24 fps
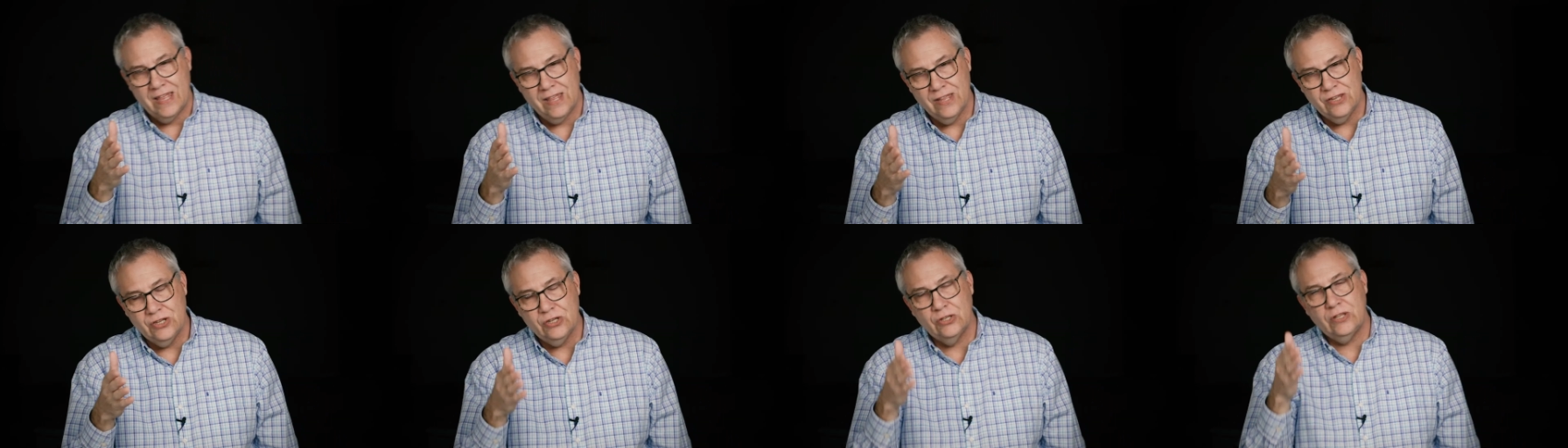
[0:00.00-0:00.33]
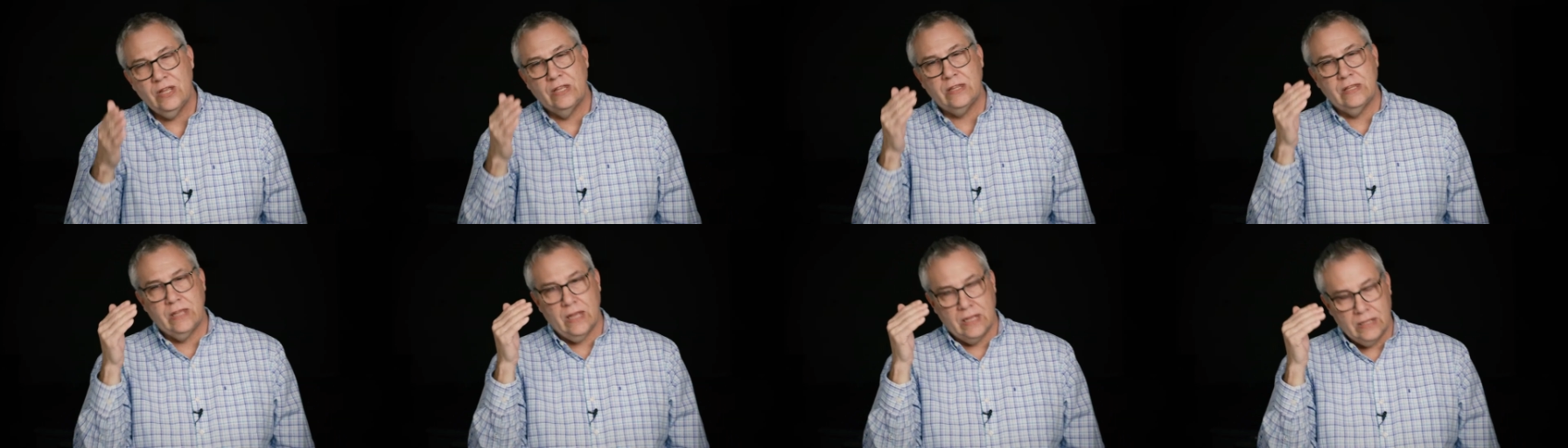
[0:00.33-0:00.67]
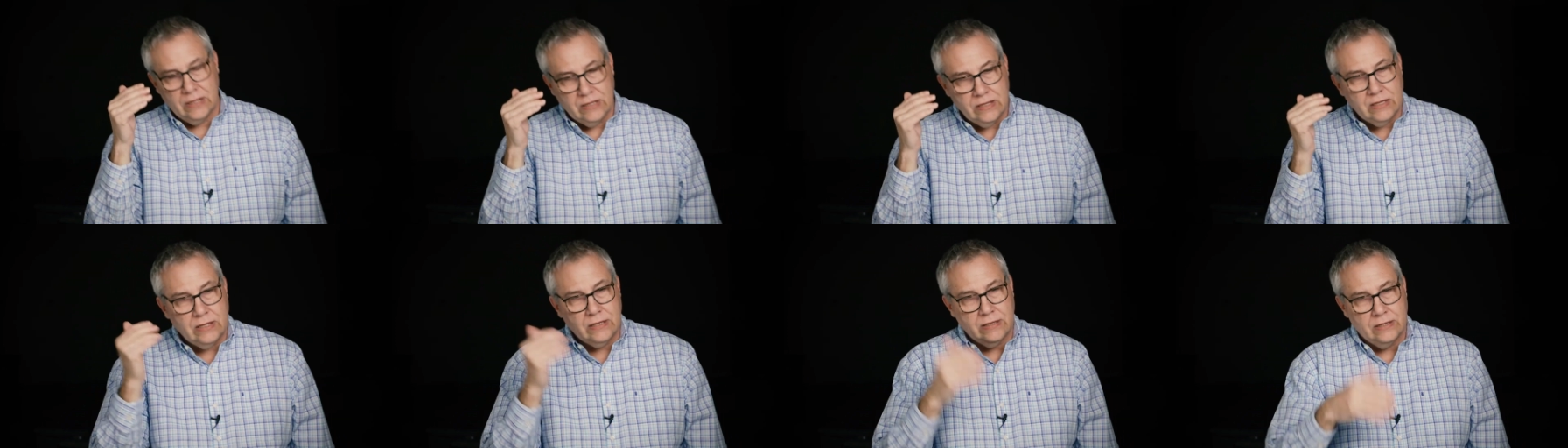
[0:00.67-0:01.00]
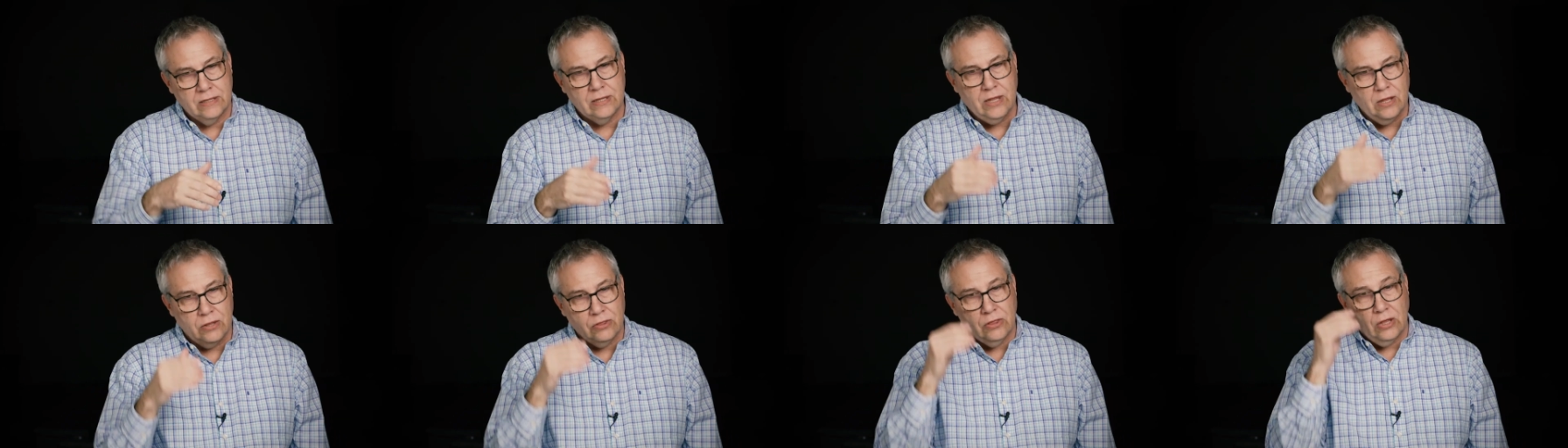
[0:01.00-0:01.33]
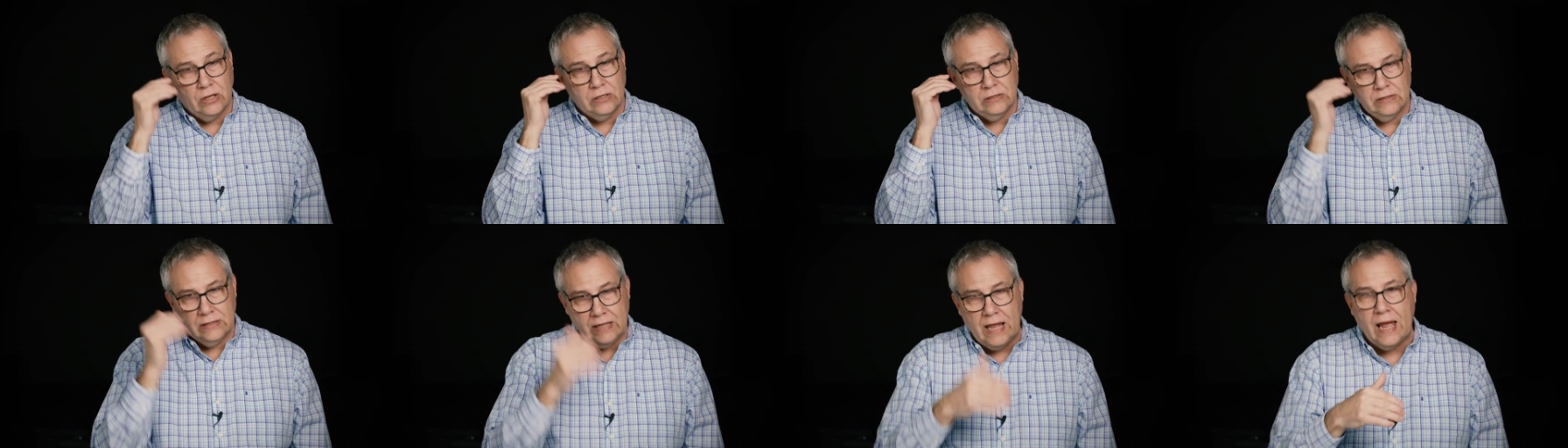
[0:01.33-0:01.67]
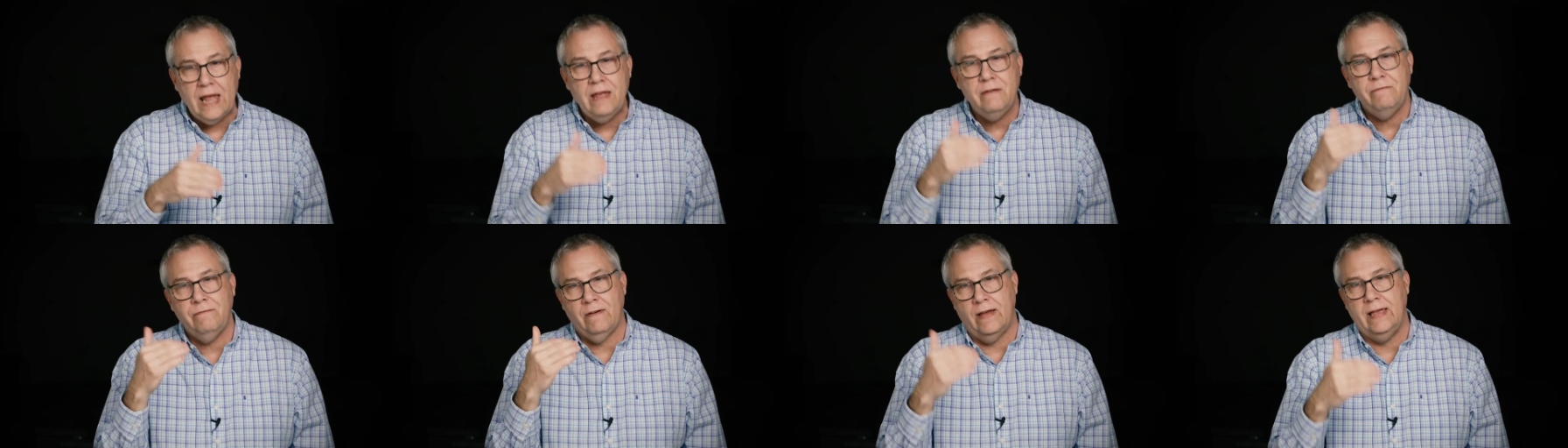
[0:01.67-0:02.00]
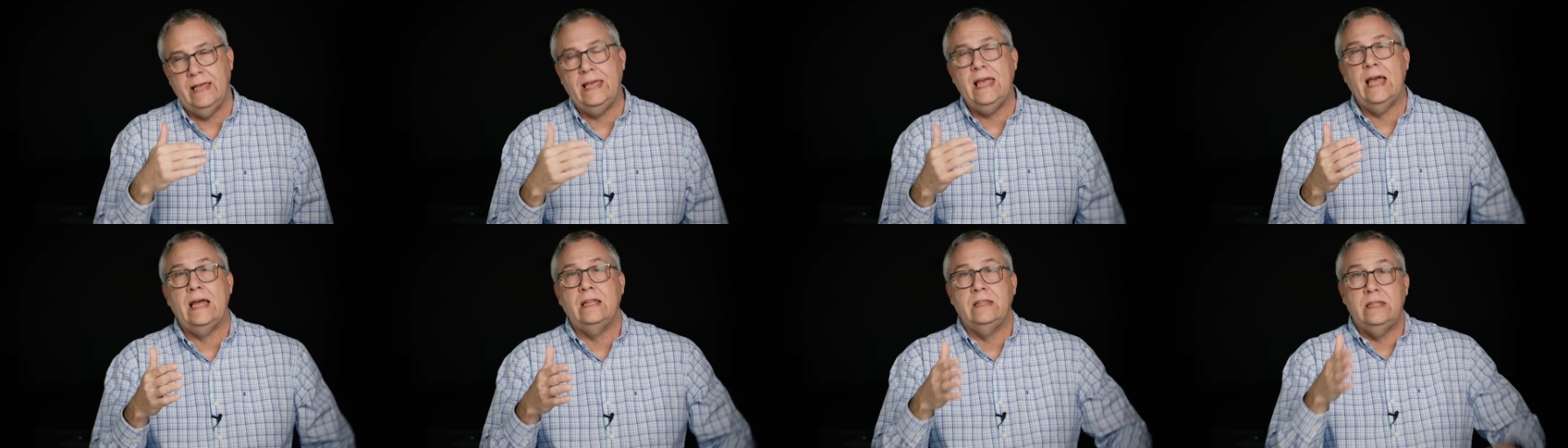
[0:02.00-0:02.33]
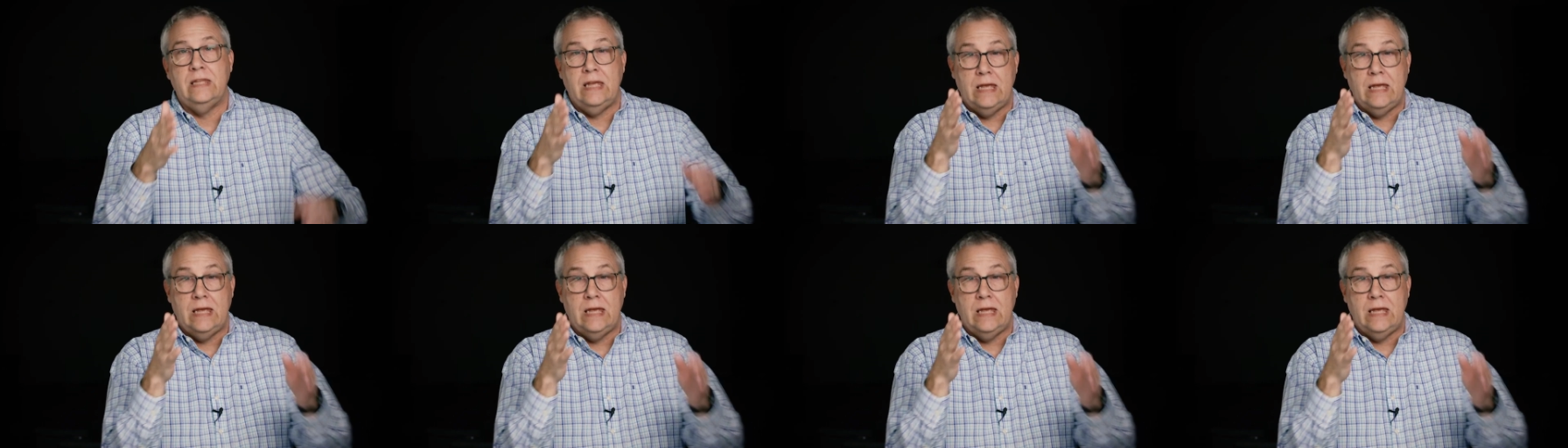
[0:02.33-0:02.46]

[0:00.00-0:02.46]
So that the, the, the life I get,